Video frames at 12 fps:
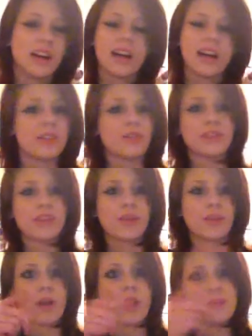I had to
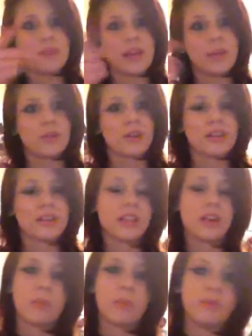wrap tape around the
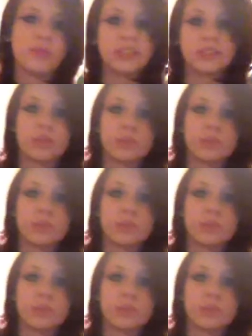top of it so